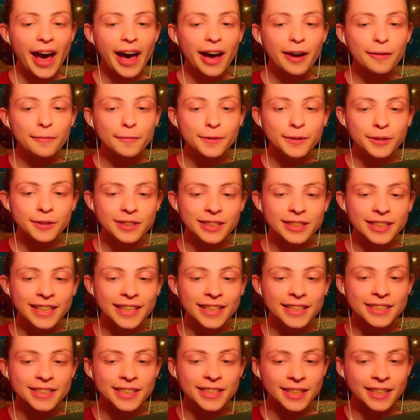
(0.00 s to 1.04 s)
After
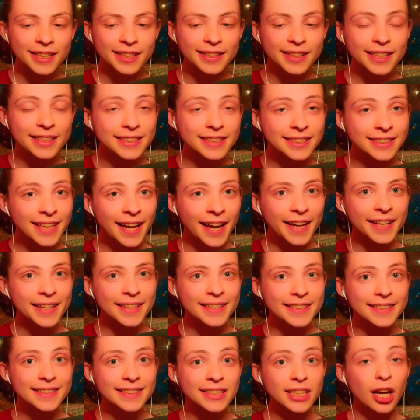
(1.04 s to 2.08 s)
teaching the
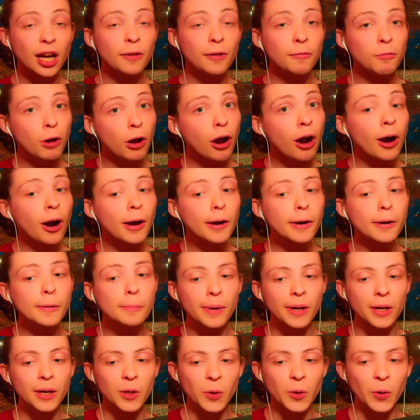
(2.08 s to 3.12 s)
science of
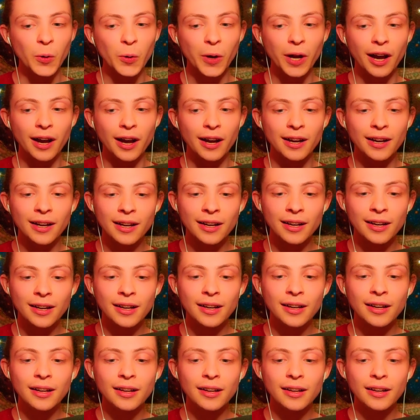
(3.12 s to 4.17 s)
Karma Yoga,
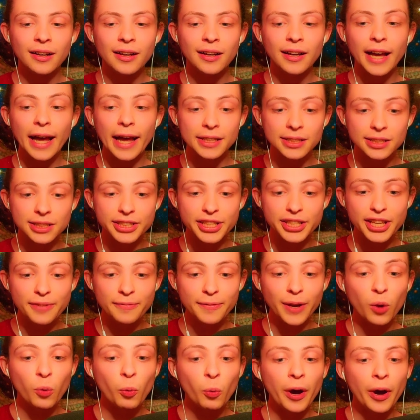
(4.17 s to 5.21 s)

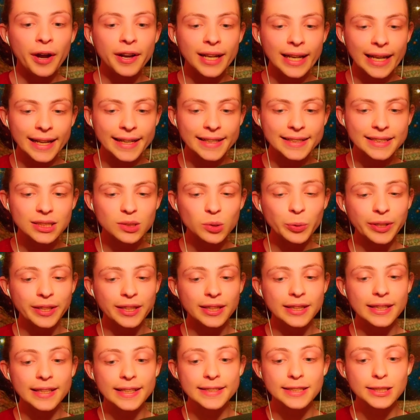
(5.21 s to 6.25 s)
achieving oneness
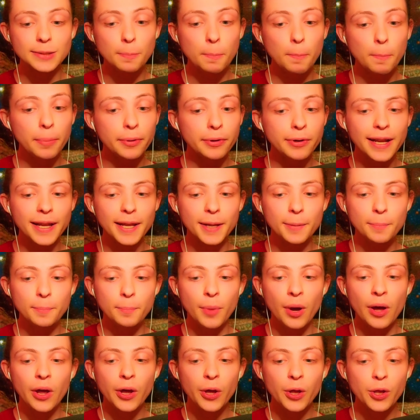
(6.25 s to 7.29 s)
with the
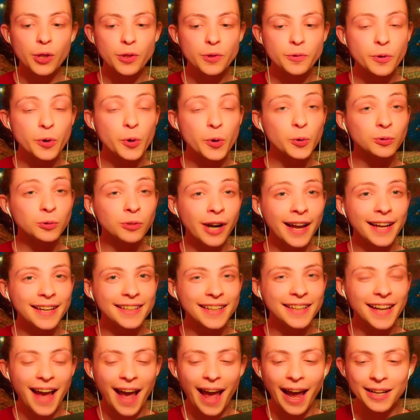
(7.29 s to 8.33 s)
Supreme through
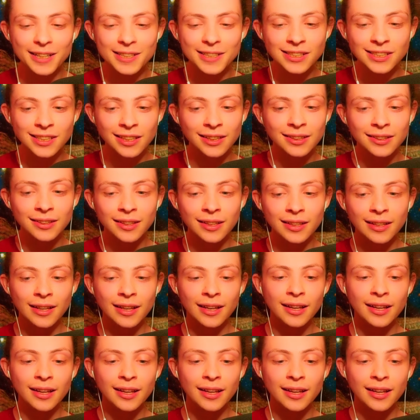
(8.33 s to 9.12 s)
right action,